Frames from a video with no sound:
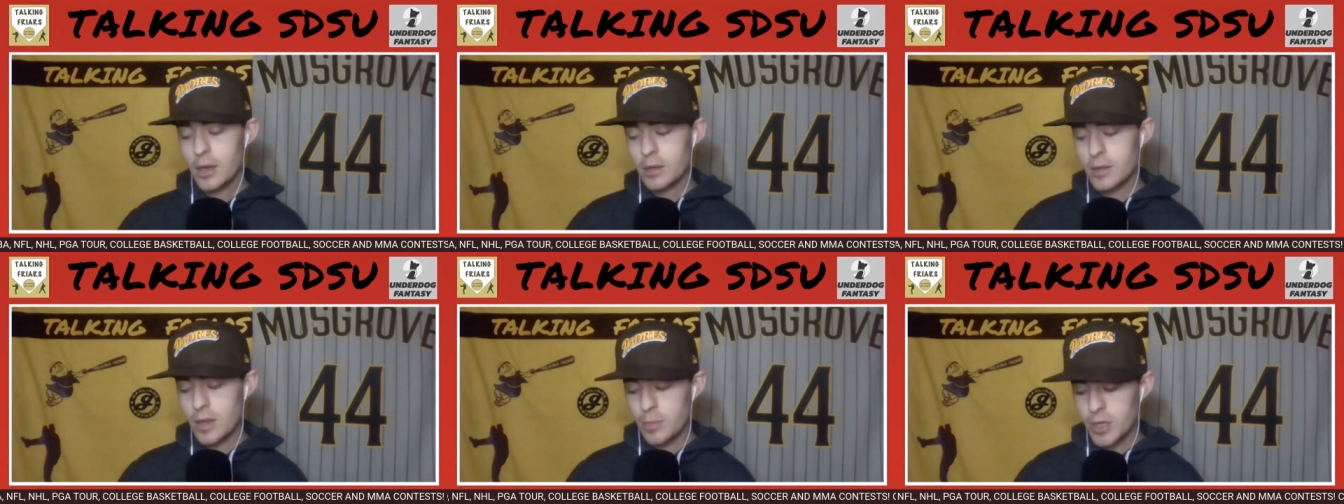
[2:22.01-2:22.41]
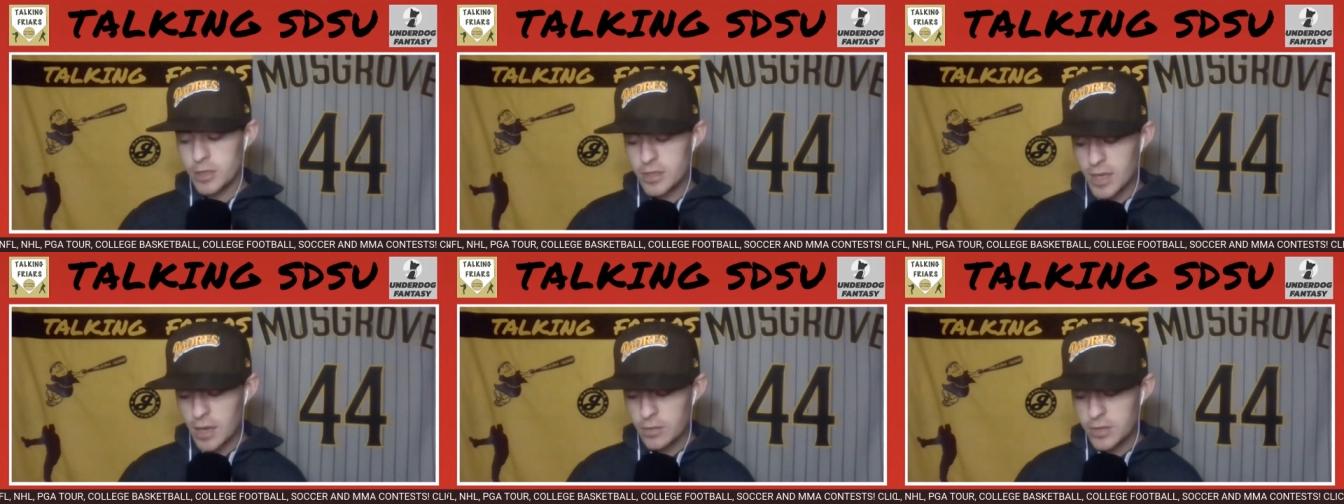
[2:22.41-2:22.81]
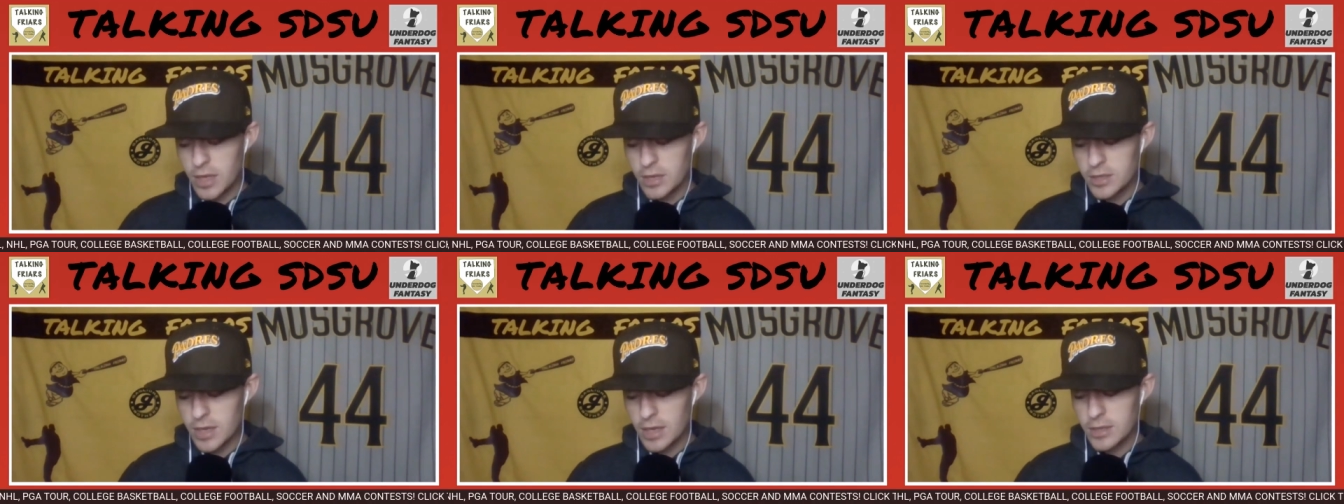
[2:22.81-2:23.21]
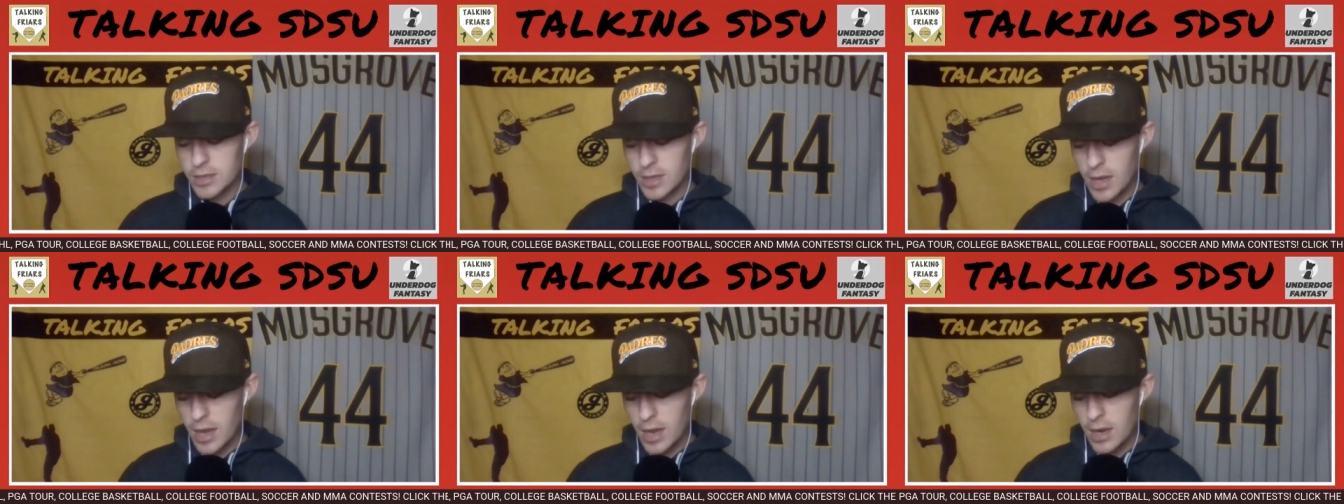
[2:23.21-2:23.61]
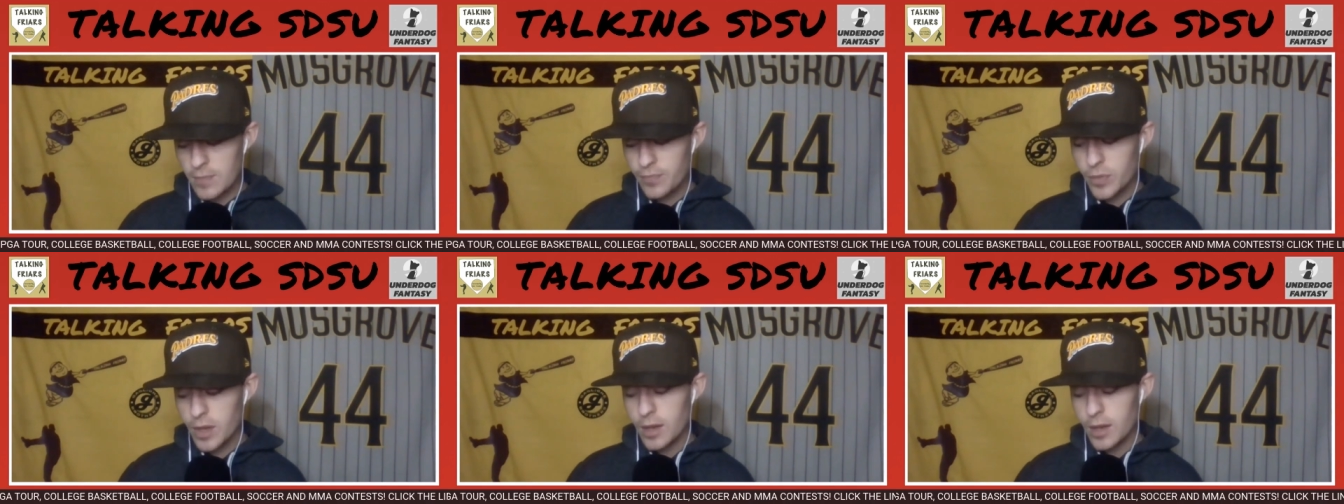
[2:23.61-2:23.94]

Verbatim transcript: they beat San Jose State today,